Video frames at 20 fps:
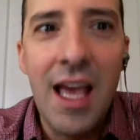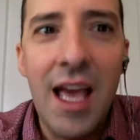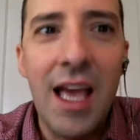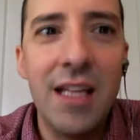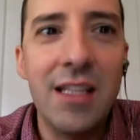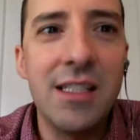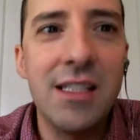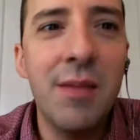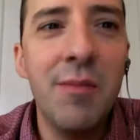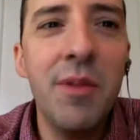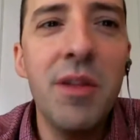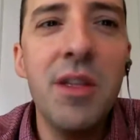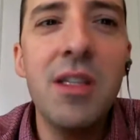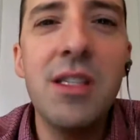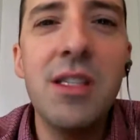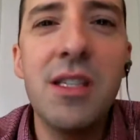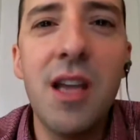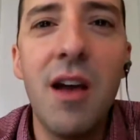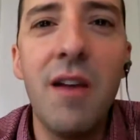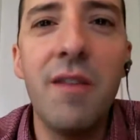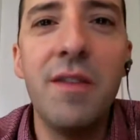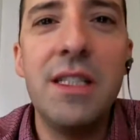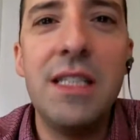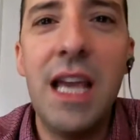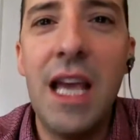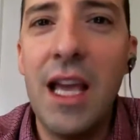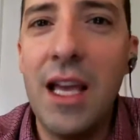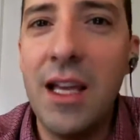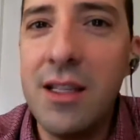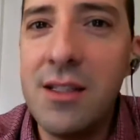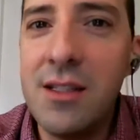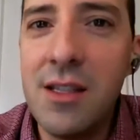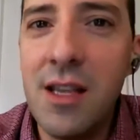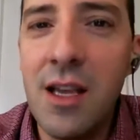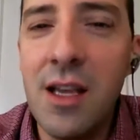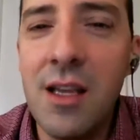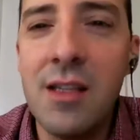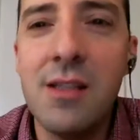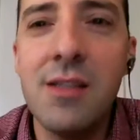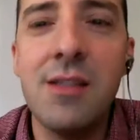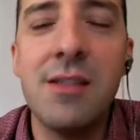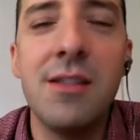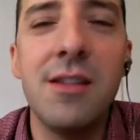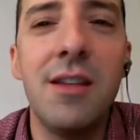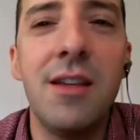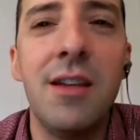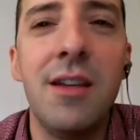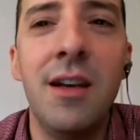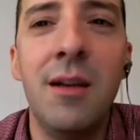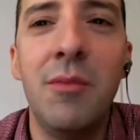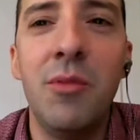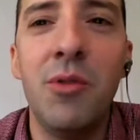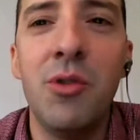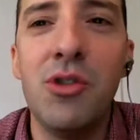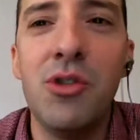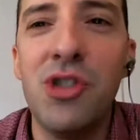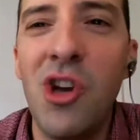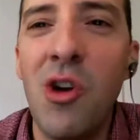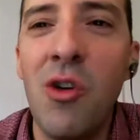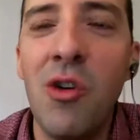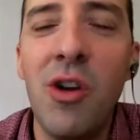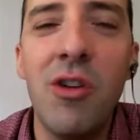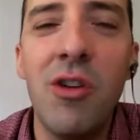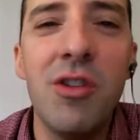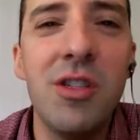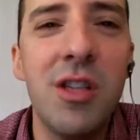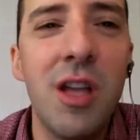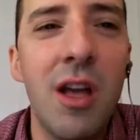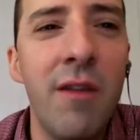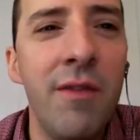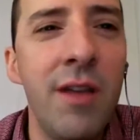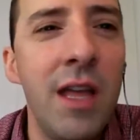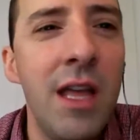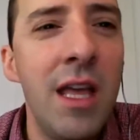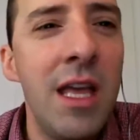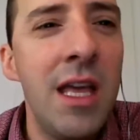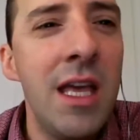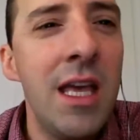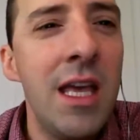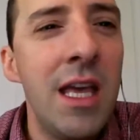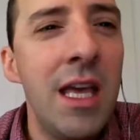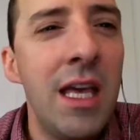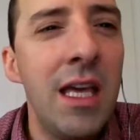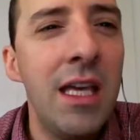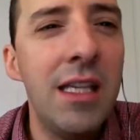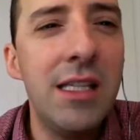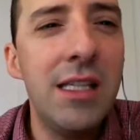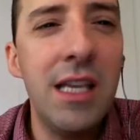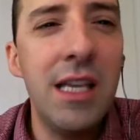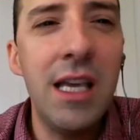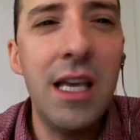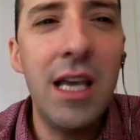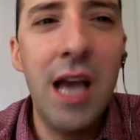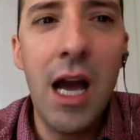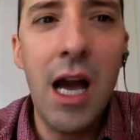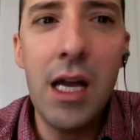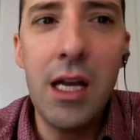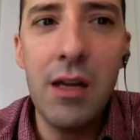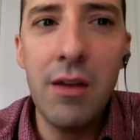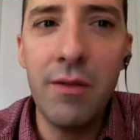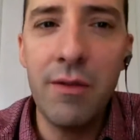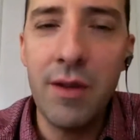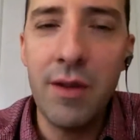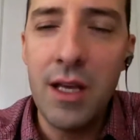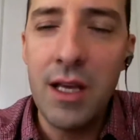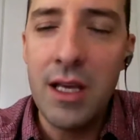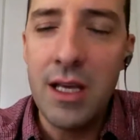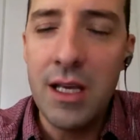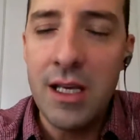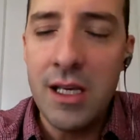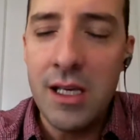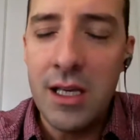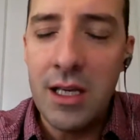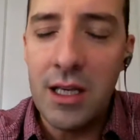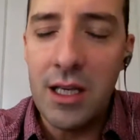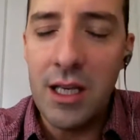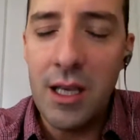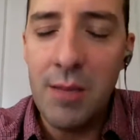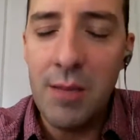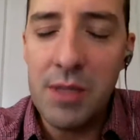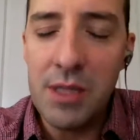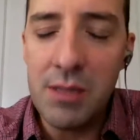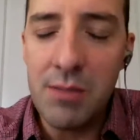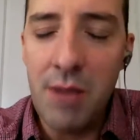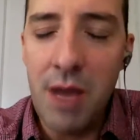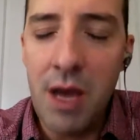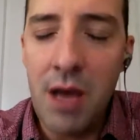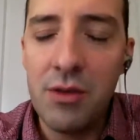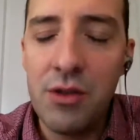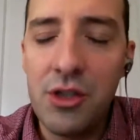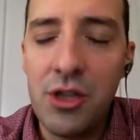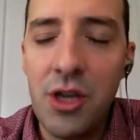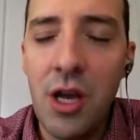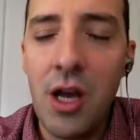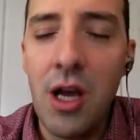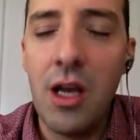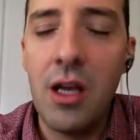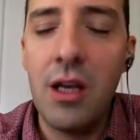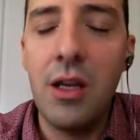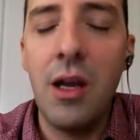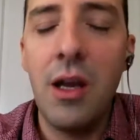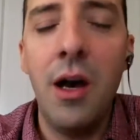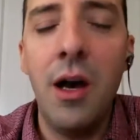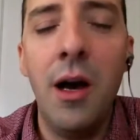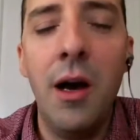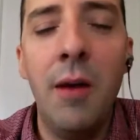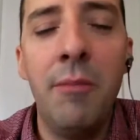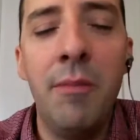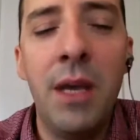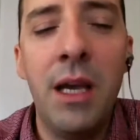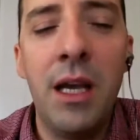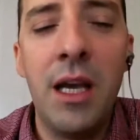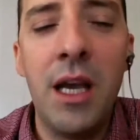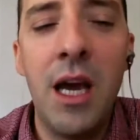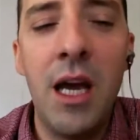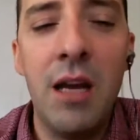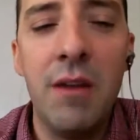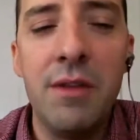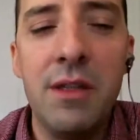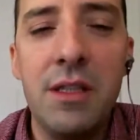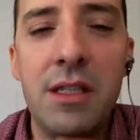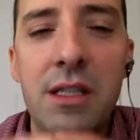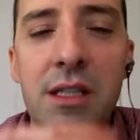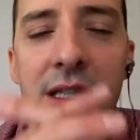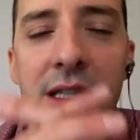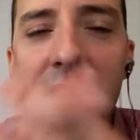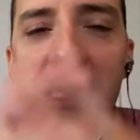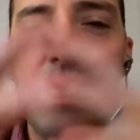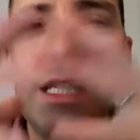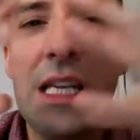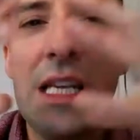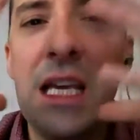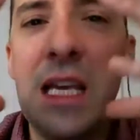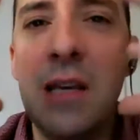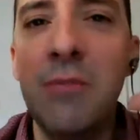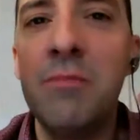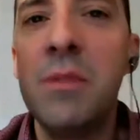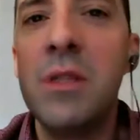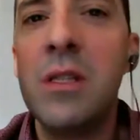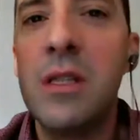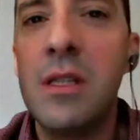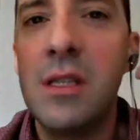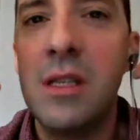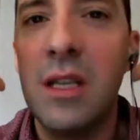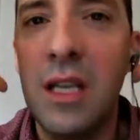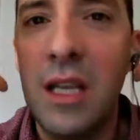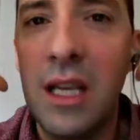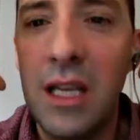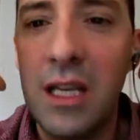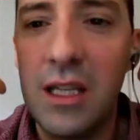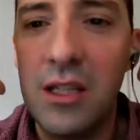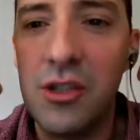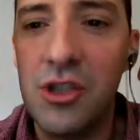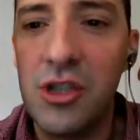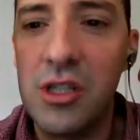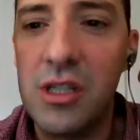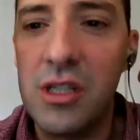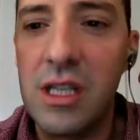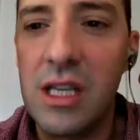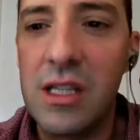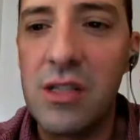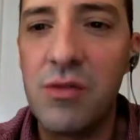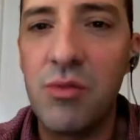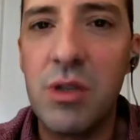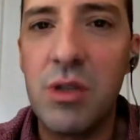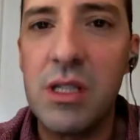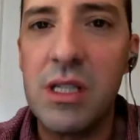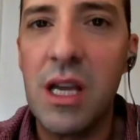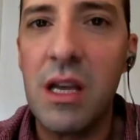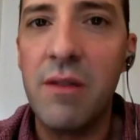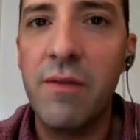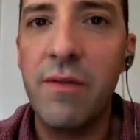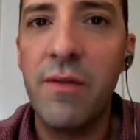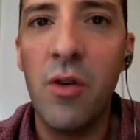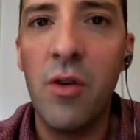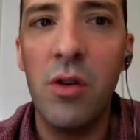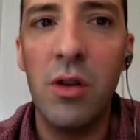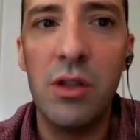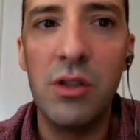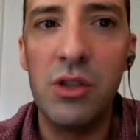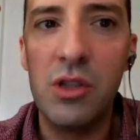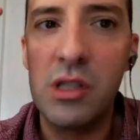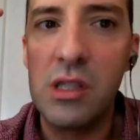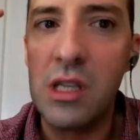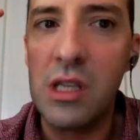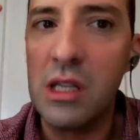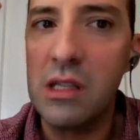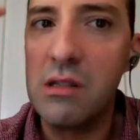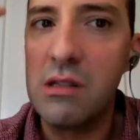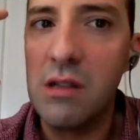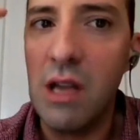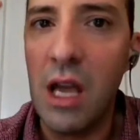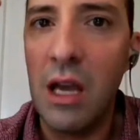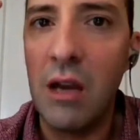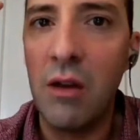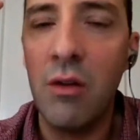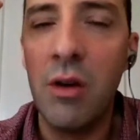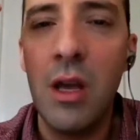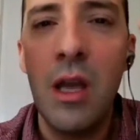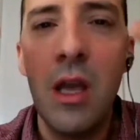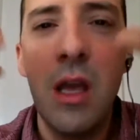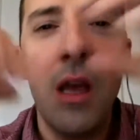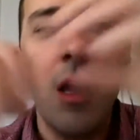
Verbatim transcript: And some of the stuff Dan says um, or Joan or stuff, his he kind of keeps his mouth shut um, and kind of steams and he just gets resentful and just gets angry.